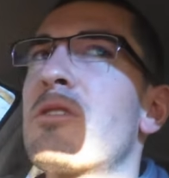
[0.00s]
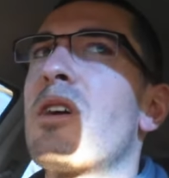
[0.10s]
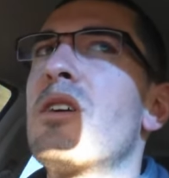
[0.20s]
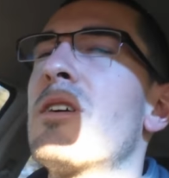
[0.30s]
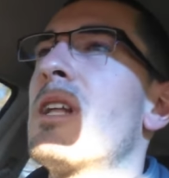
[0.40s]

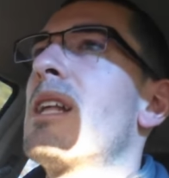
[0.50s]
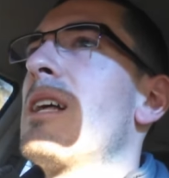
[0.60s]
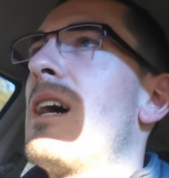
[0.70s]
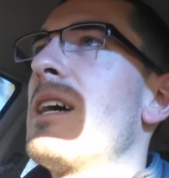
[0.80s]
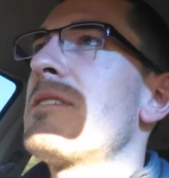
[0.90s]
So
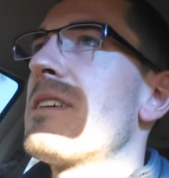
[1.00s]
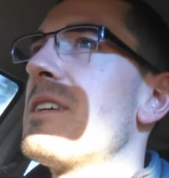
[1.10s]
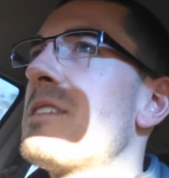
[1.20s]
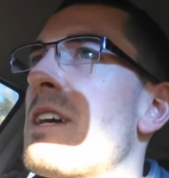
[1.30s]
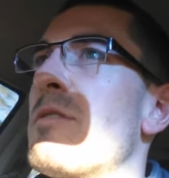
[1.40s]
I
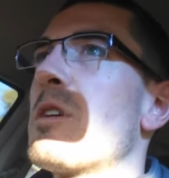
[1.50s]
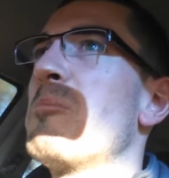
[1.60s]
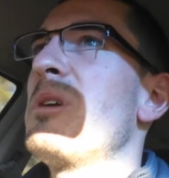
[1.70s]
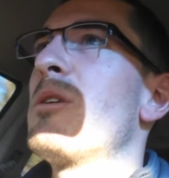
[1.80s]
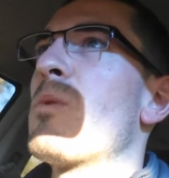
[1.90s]
see us having a big